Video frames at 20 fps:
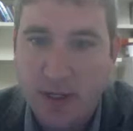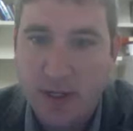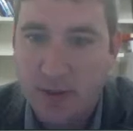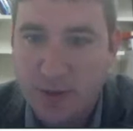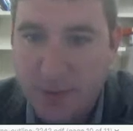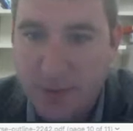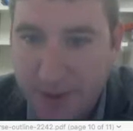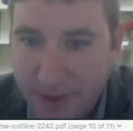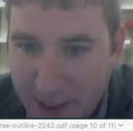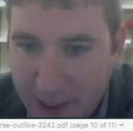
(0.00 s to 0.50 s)
are
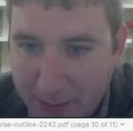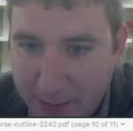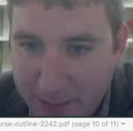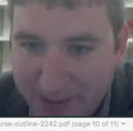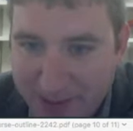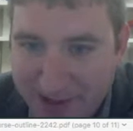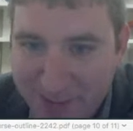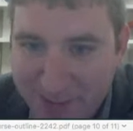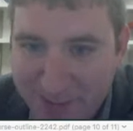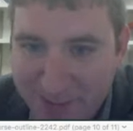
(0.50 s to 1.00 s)
really helping
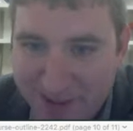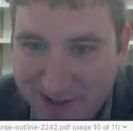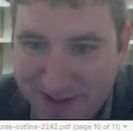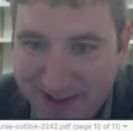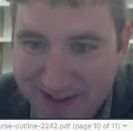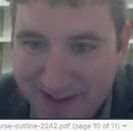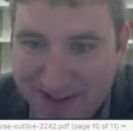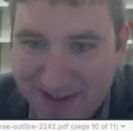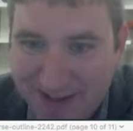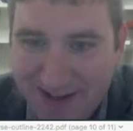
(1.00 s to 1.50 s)
here, but
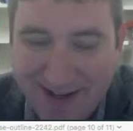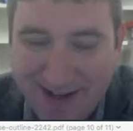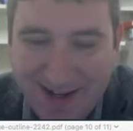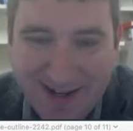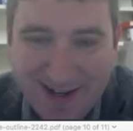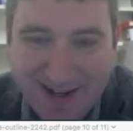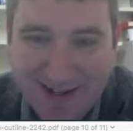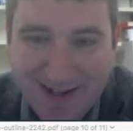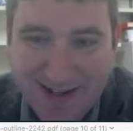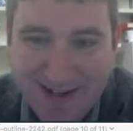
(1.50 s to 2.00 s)

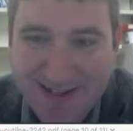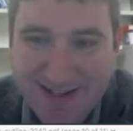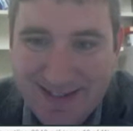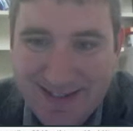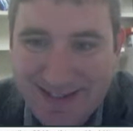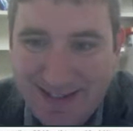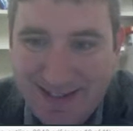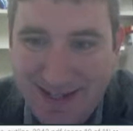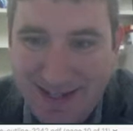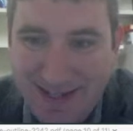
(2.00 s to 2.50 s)

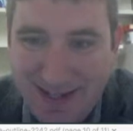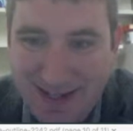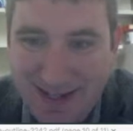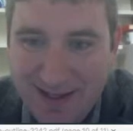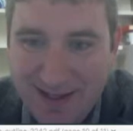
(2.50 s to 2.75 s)
Z